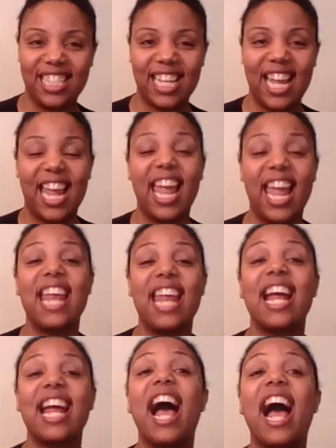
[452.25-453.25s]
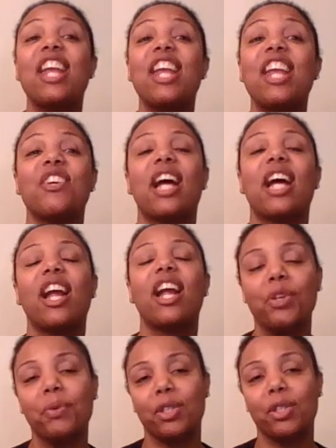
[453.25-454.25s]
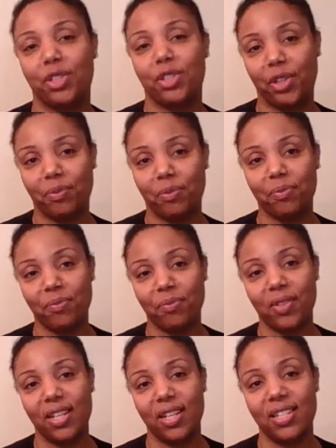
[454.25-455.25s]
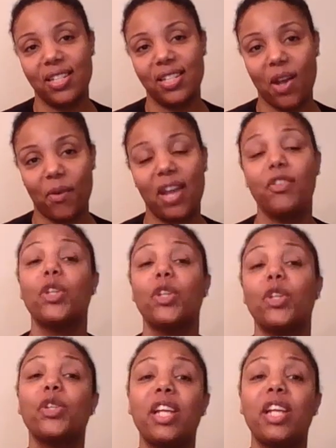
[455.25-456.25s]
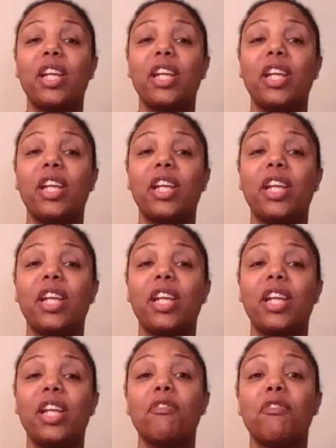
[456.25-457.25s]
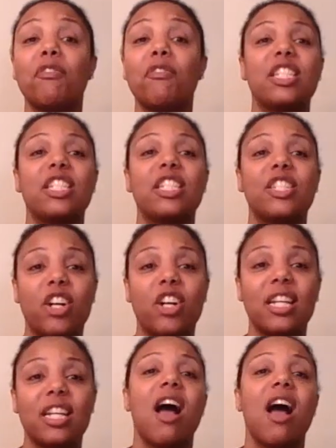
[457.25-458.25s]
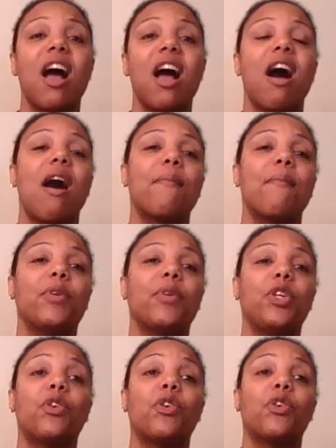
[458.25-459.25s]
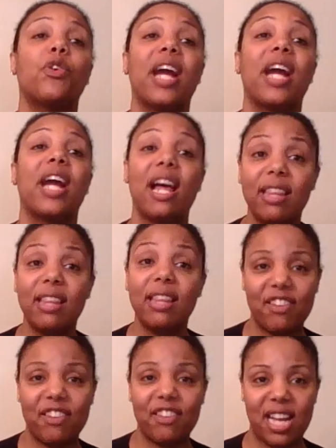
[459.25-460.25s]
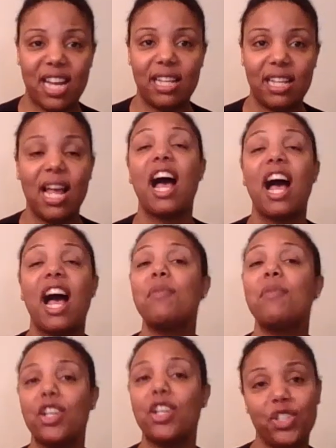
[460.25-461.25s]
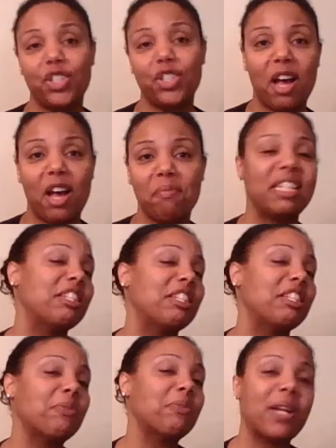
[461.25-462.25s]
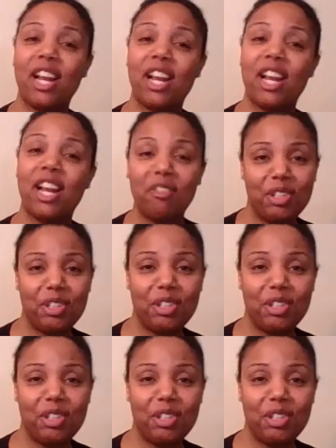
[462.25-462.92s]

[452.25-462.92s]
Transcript: And I know that you will too. So if you're looking for guidance to restart your healthy lifestyle, I'm here to help. This is what I love to do.